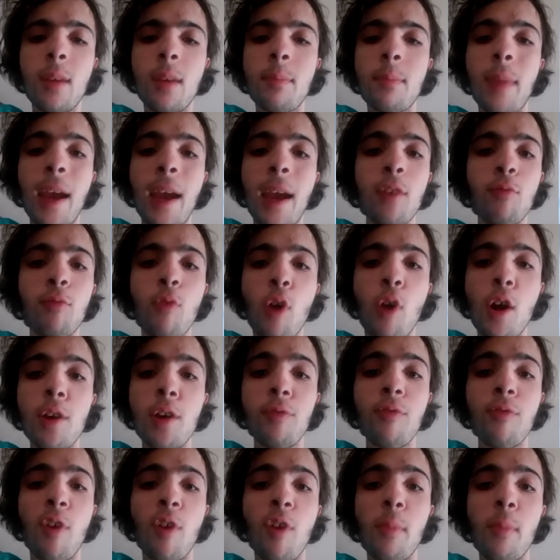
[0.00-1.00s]
Paddy Wright
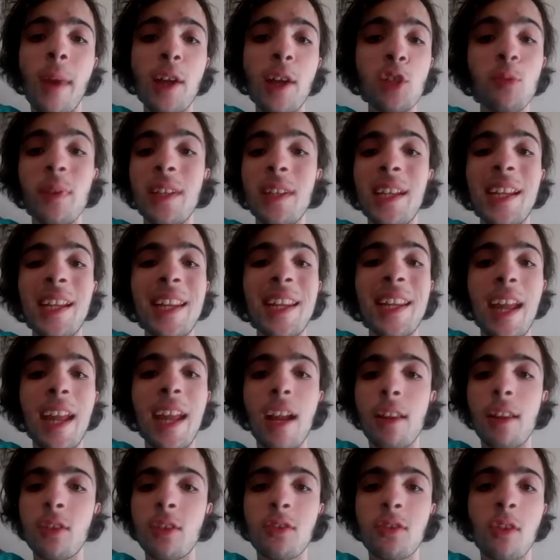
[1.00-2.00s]
and Royal Marshall been in and
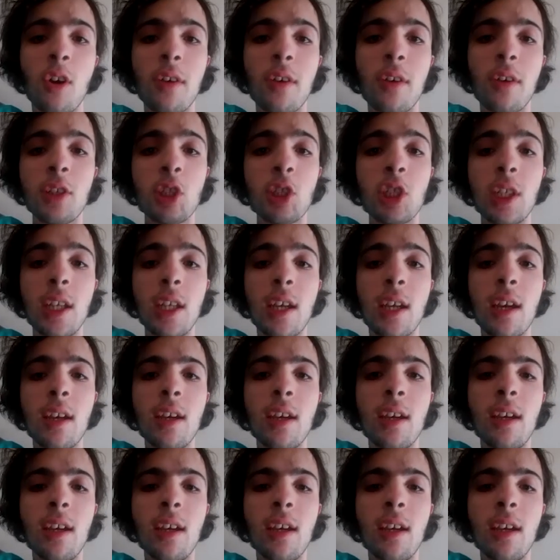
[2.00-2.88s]
out of the side this year.